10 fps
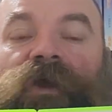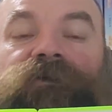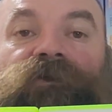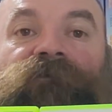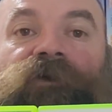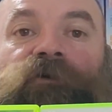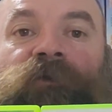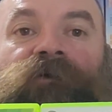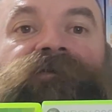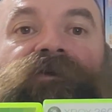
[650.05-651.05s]
so the vehicle
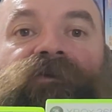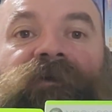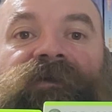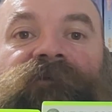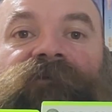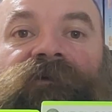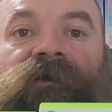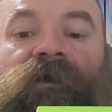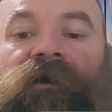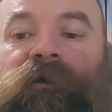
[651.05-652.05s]
modes look a little bit different,
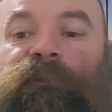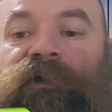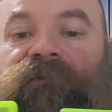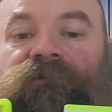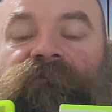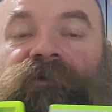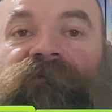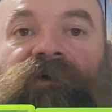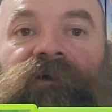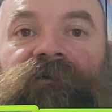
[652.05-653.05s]
but they're really
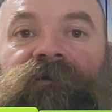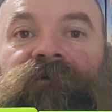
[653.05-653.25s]
fun.